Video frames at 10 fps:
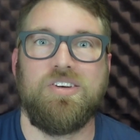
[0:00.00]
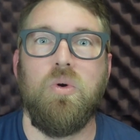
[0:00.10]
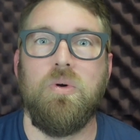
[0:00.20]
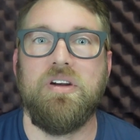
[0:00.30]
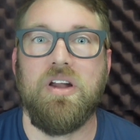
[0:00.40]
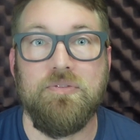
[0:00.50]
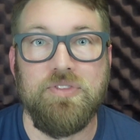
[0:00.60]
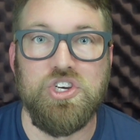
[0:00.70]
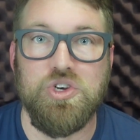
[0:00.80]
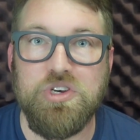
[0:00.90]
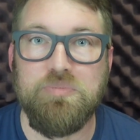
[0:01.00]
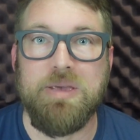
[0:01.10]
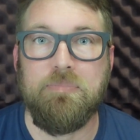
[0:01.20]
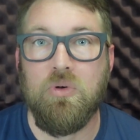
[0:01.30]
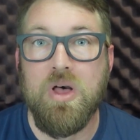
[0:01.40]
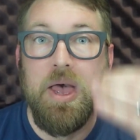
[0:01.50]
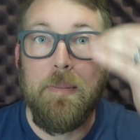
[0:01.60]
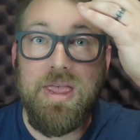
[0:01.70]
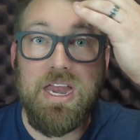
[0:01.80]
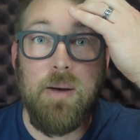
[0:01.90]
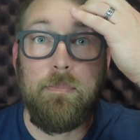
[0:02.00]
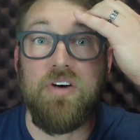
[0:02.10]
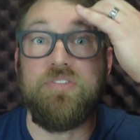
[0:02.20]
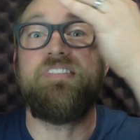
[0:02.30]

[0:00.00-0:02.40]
court of the Jewish people, made up of